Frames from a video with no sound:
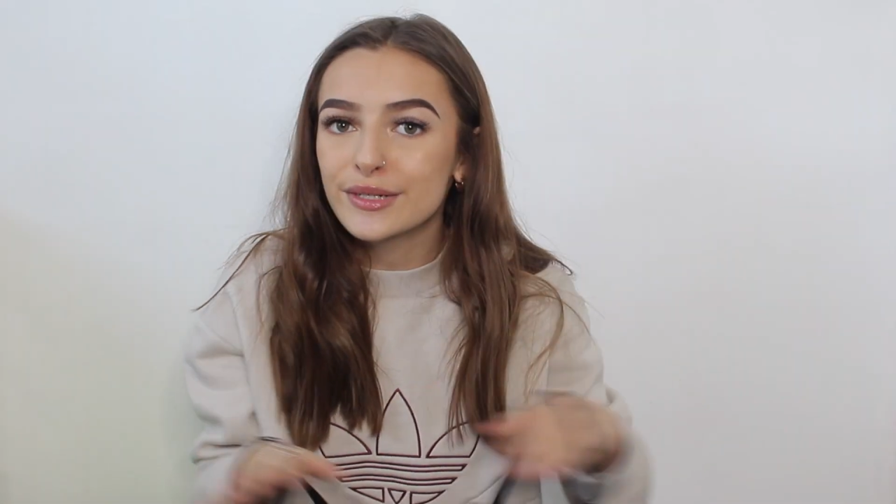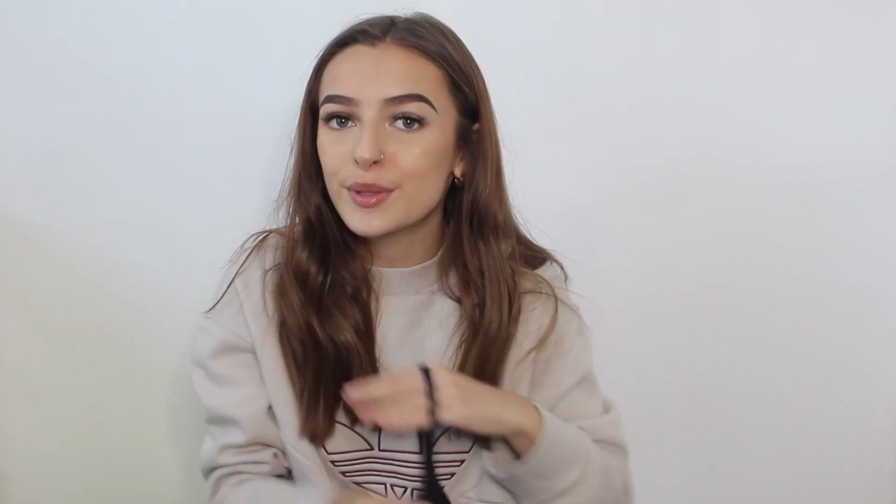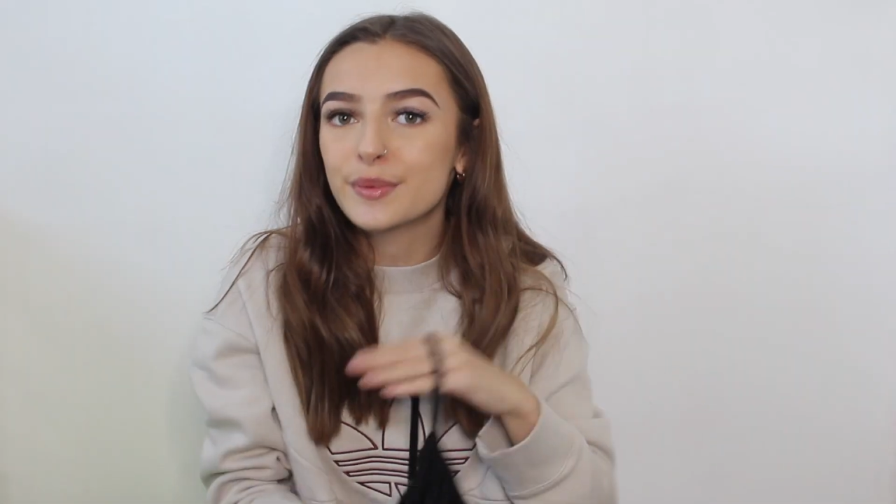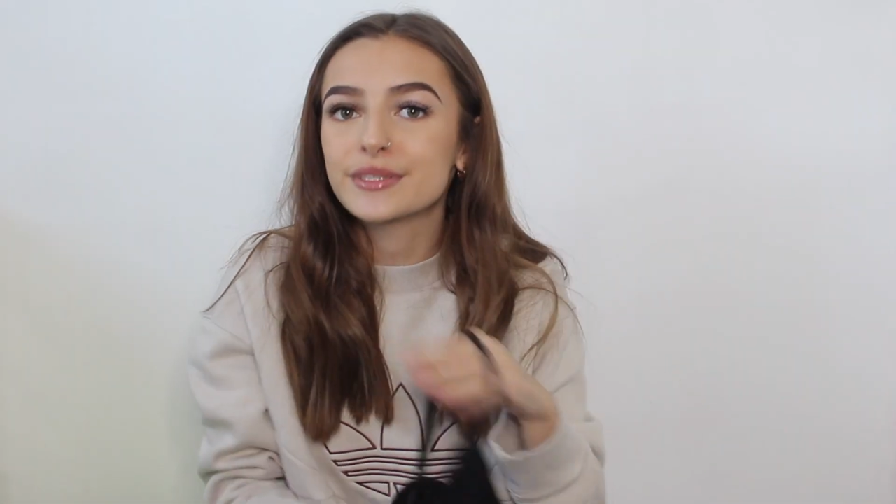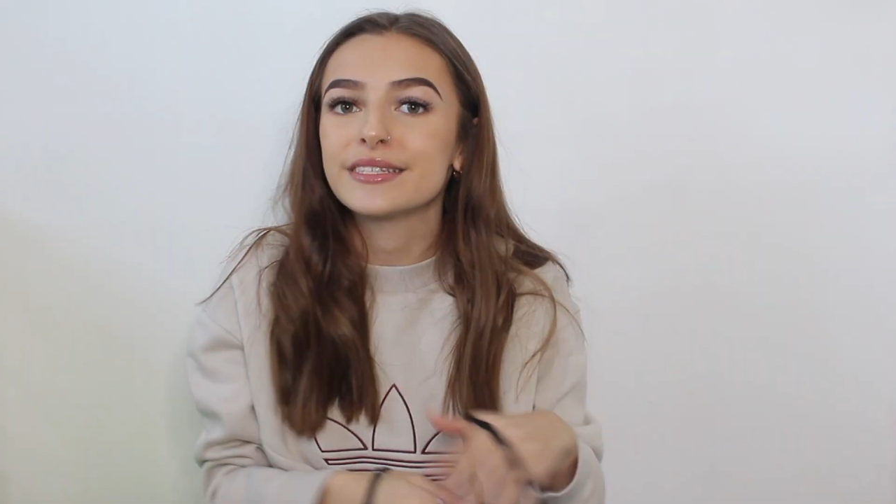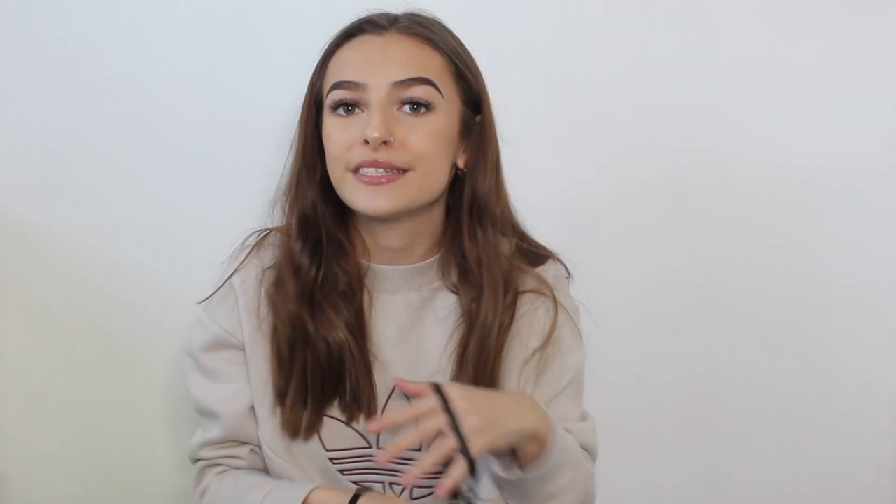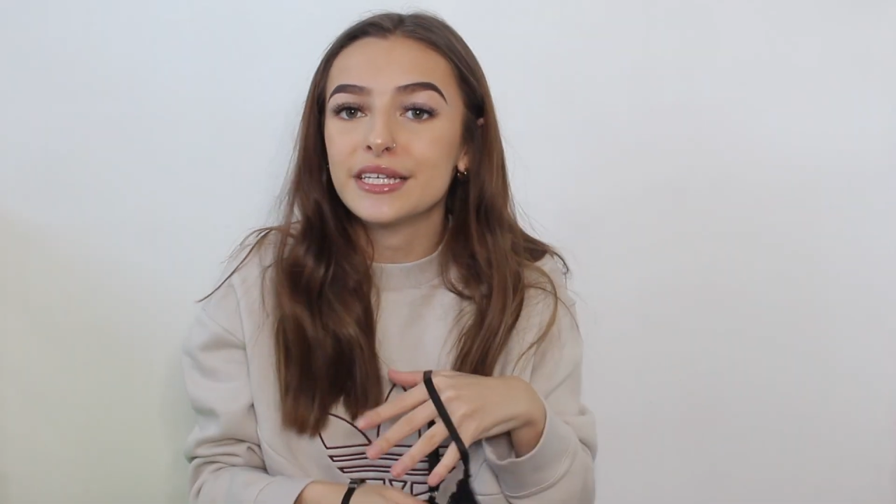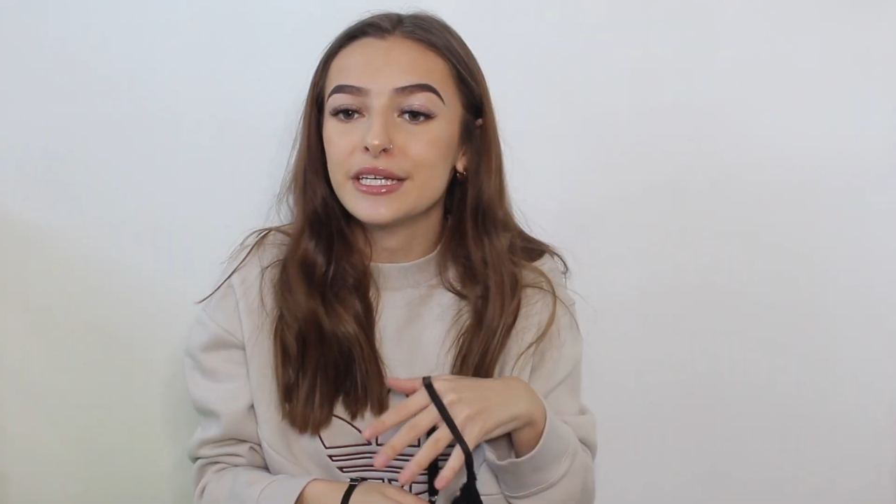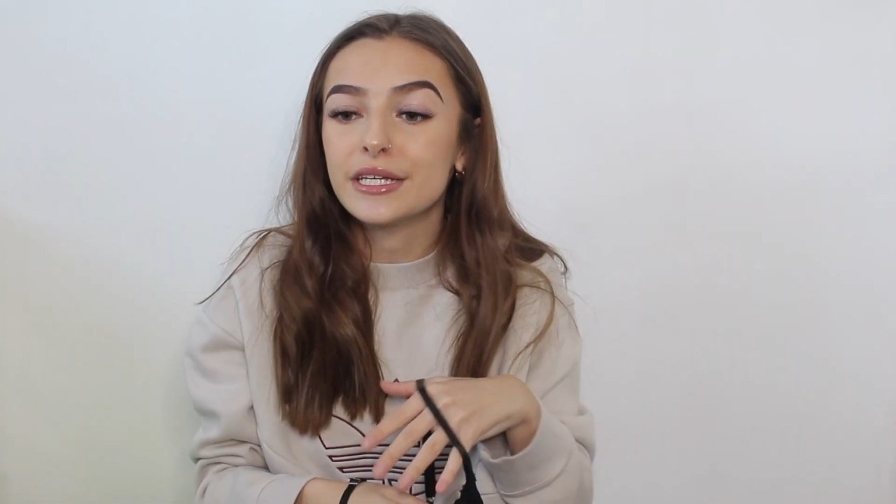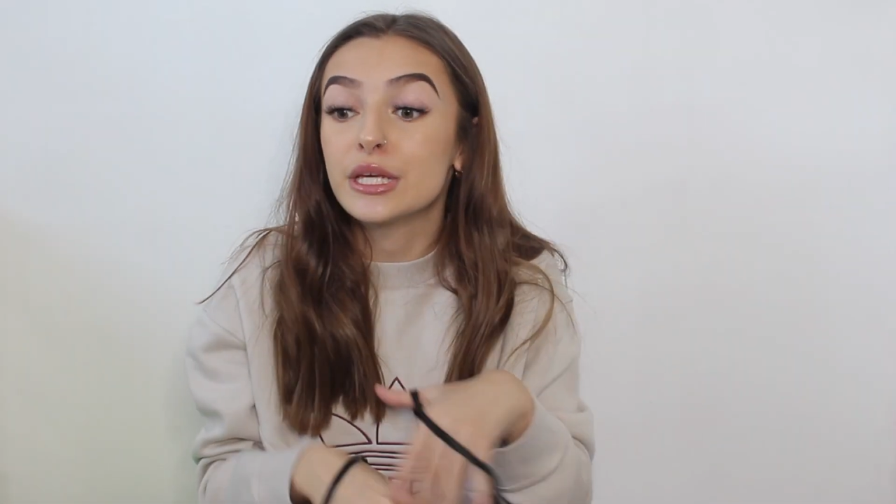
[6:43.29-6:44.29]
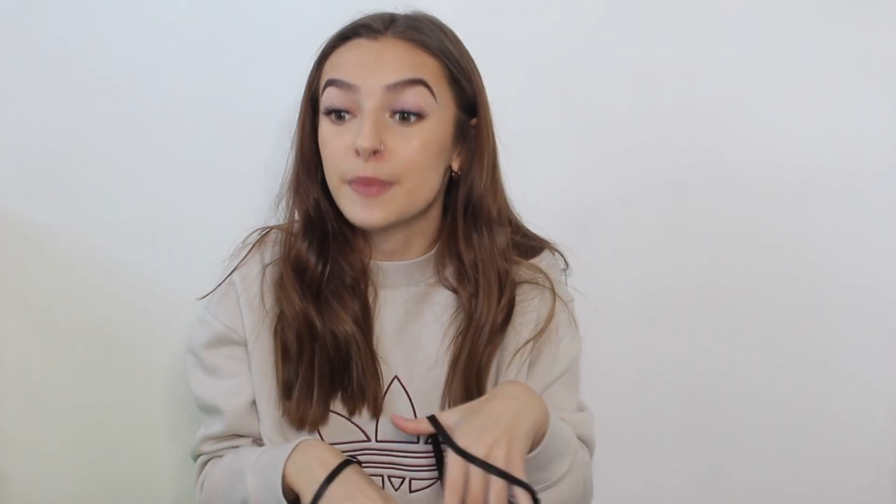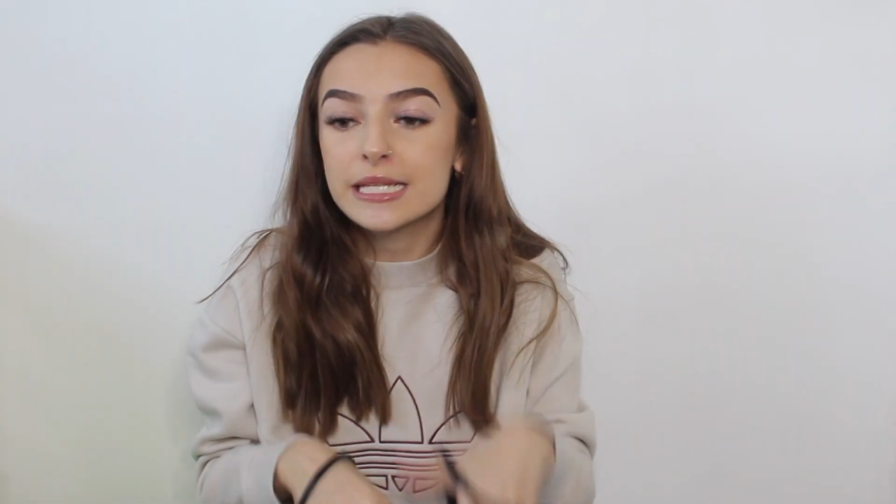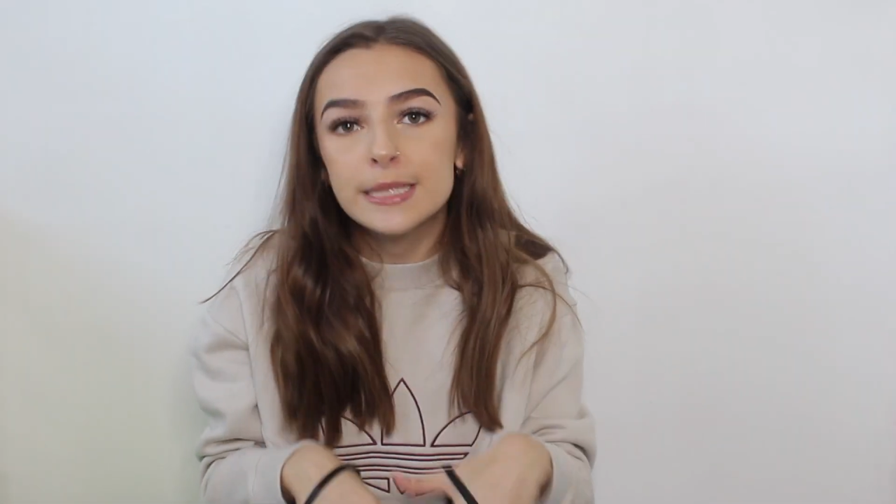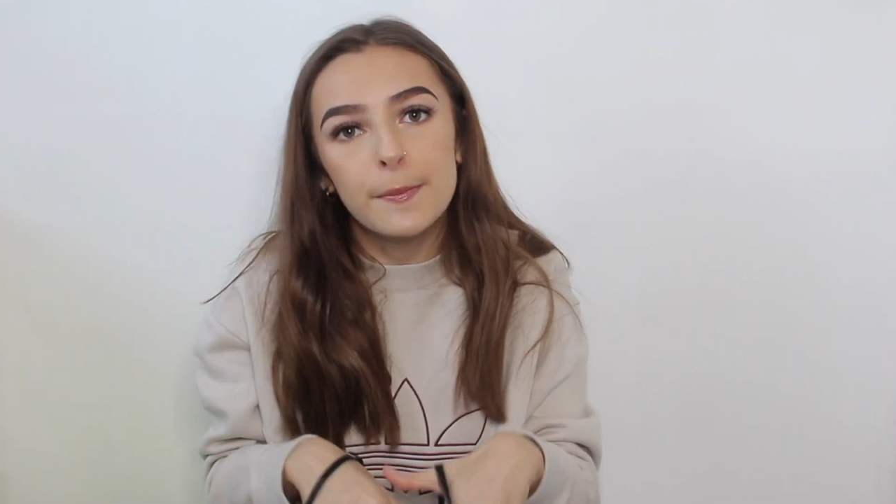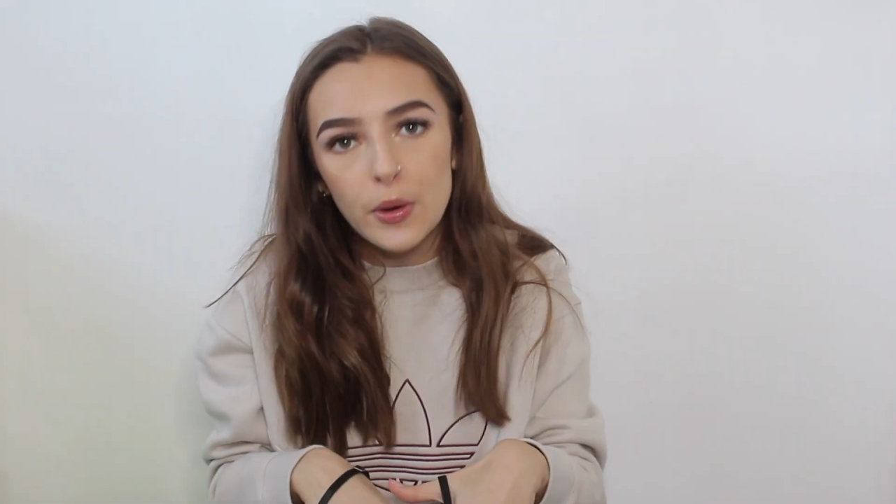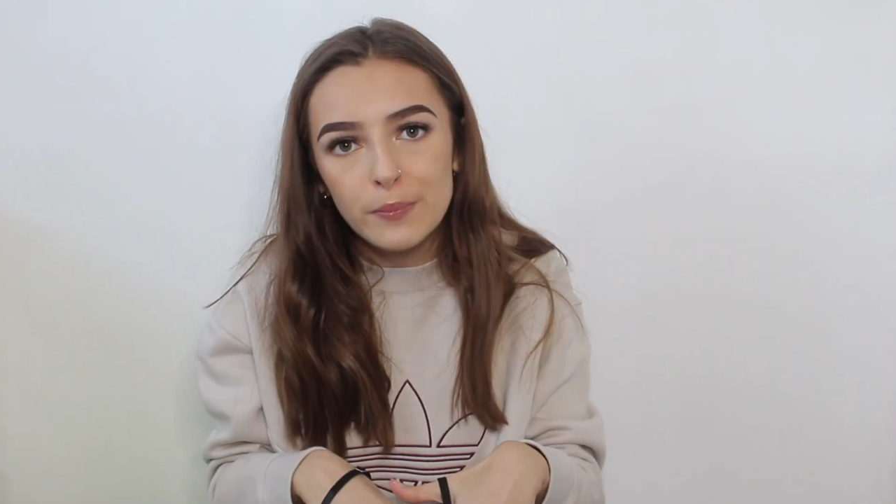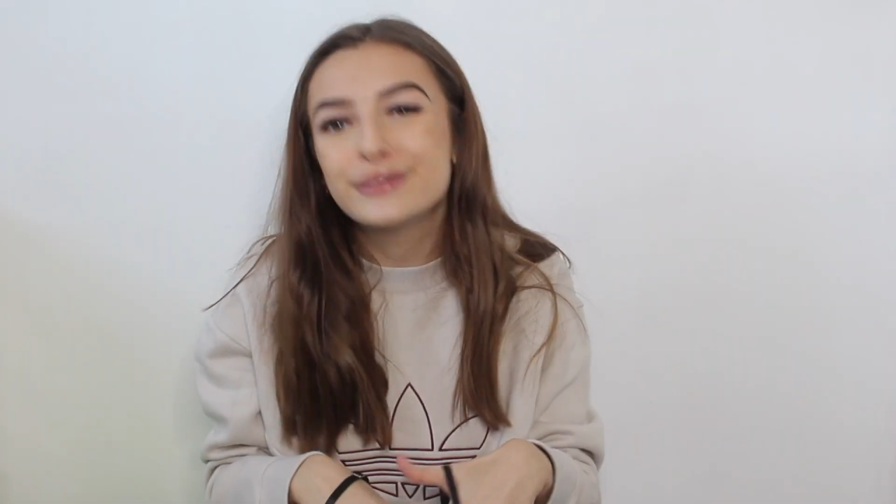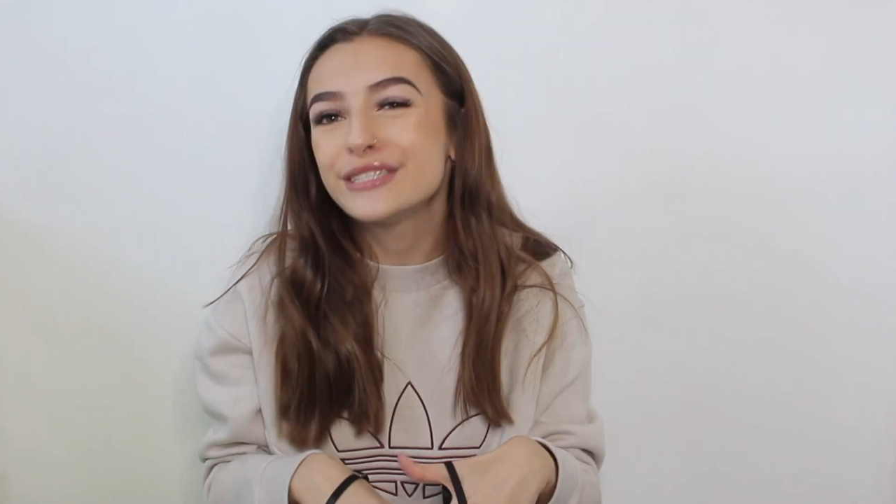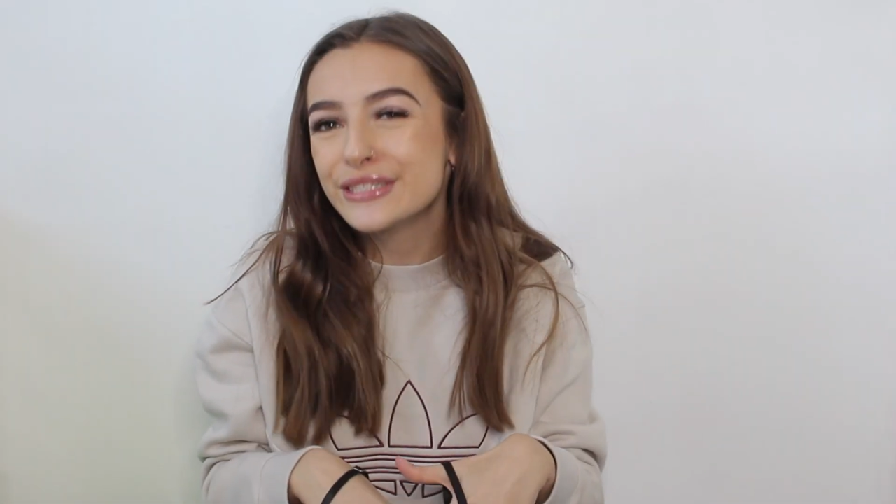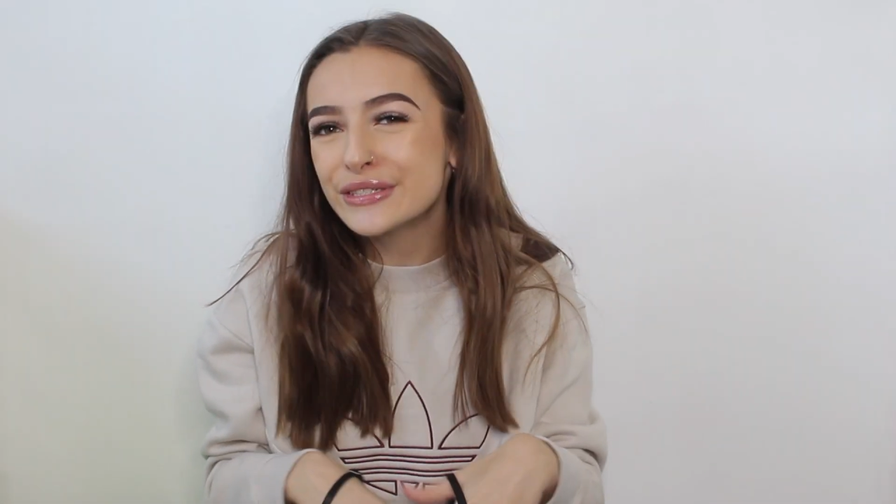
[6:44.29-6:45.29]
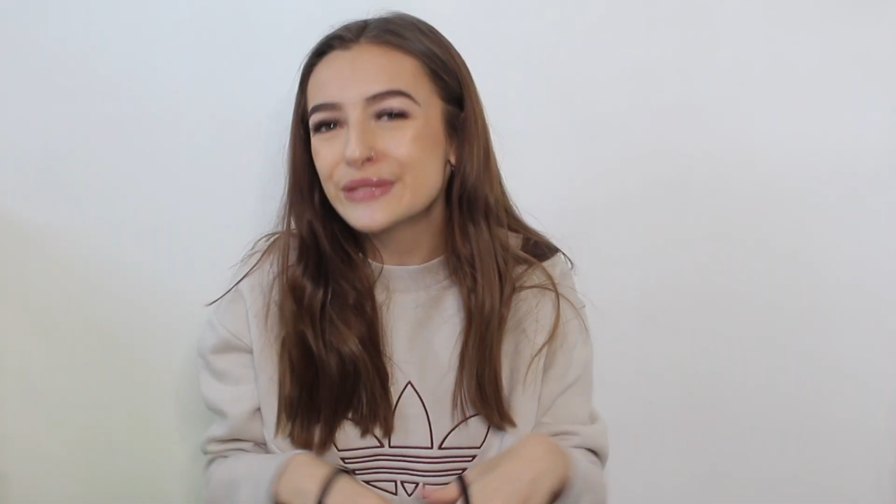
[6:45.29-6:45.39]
Nobody wants to see your bits and bobs, you